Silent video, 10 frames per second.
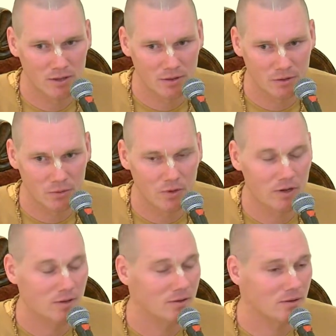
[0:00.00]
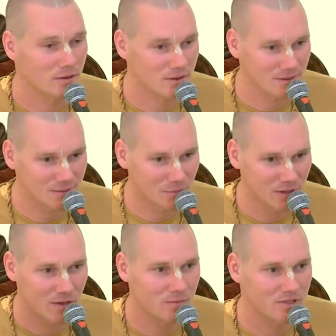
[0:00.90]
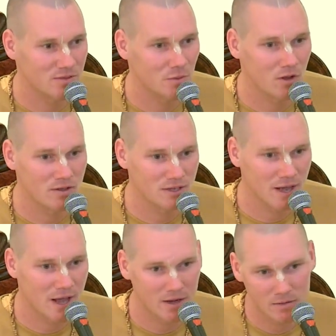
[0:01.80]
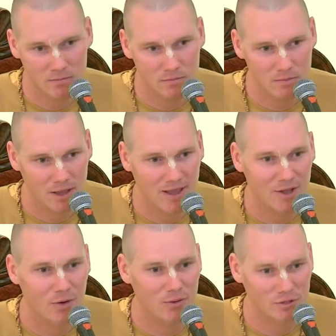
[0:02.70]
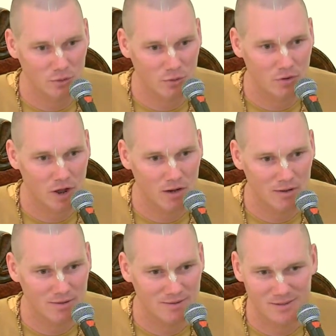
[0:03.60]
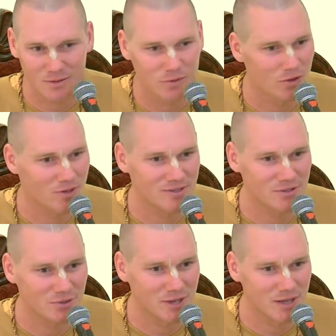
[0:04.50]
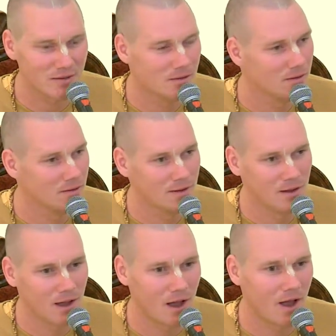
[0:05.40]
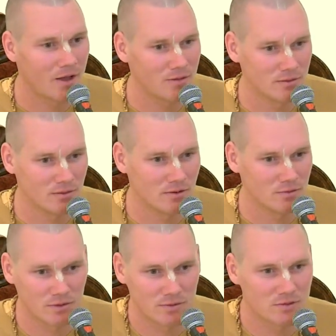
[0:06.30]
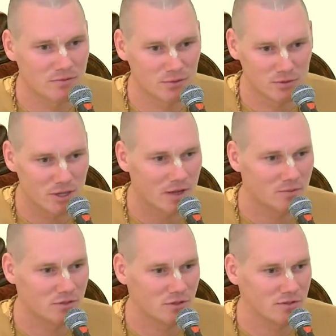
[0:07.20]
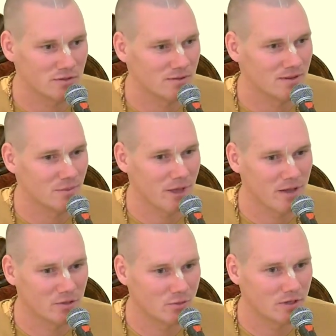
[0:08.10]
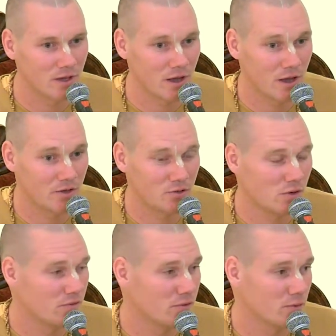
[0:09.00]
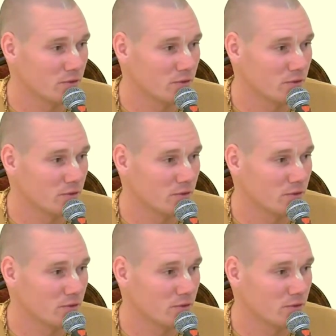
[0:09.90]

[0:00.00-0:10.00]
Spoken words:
You want to become as small as an atom and go into a rock. Some yogis do that. There was a few times just in the past week I drove through a